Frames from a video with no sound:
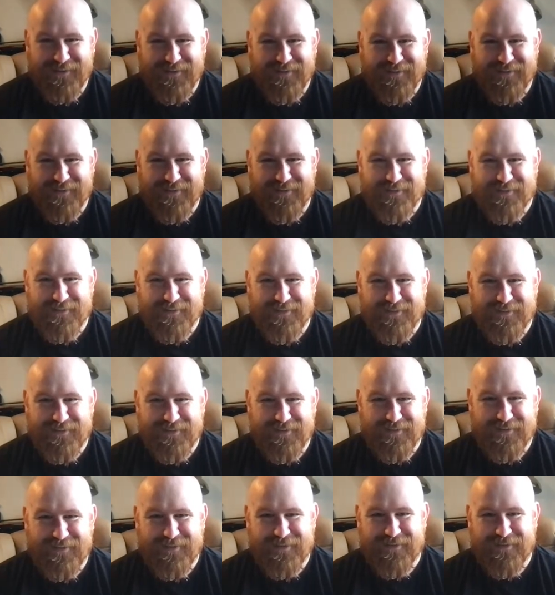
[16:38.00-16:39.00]

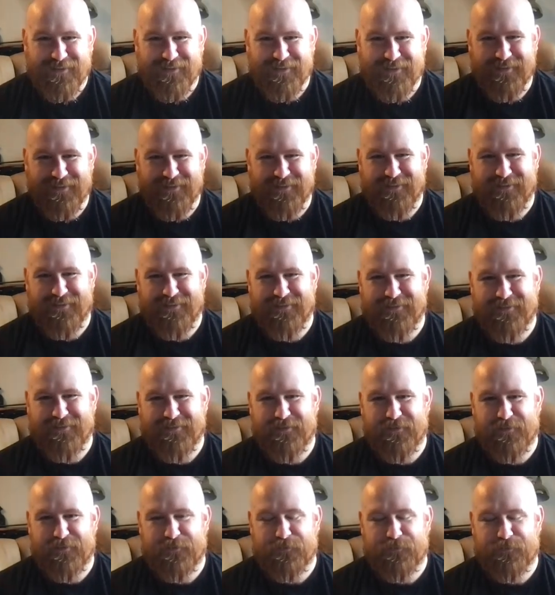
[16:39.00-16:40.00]

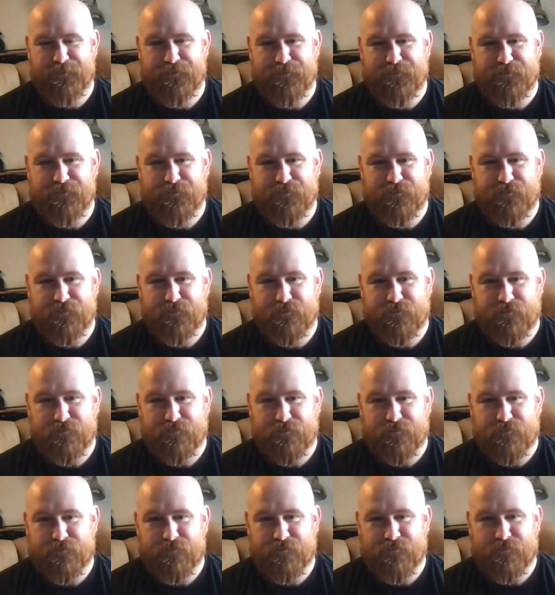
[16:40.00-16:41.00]

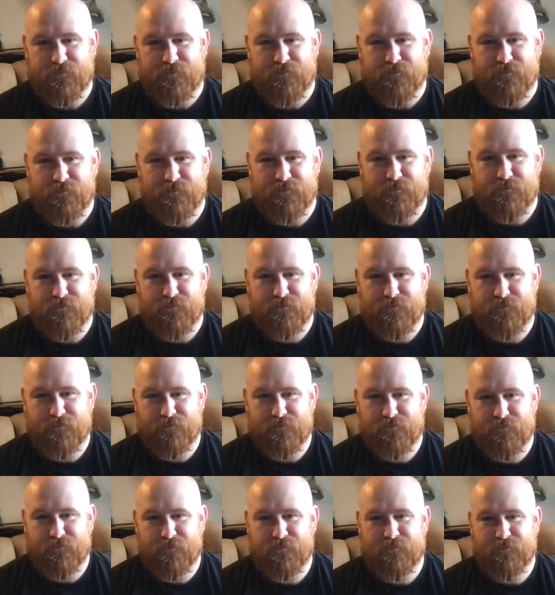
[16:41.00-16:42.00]

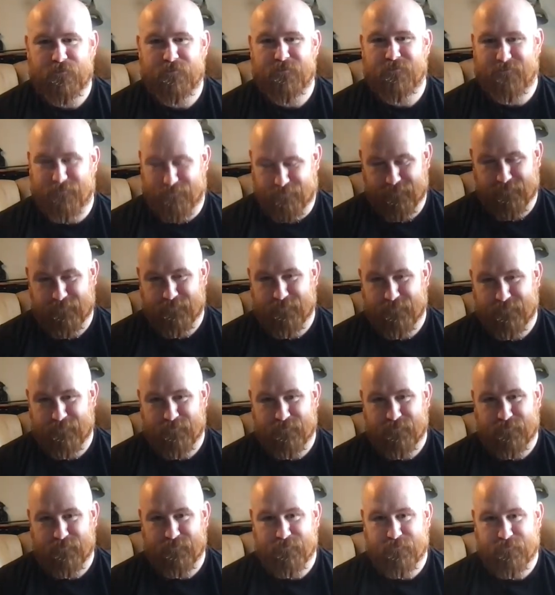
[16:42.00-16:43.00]

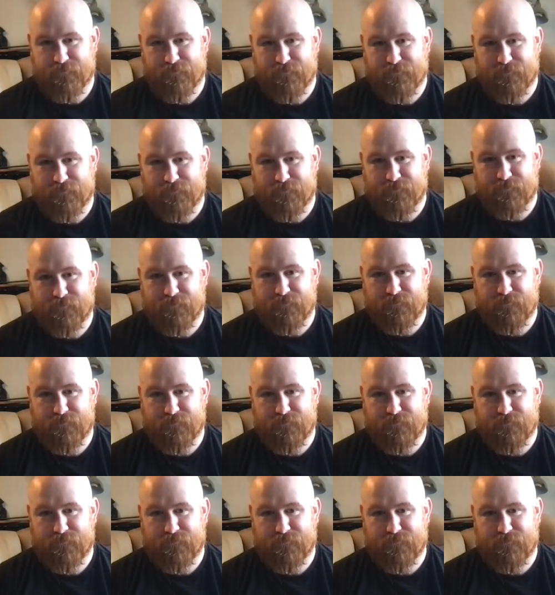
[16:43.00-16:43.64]
[no speech]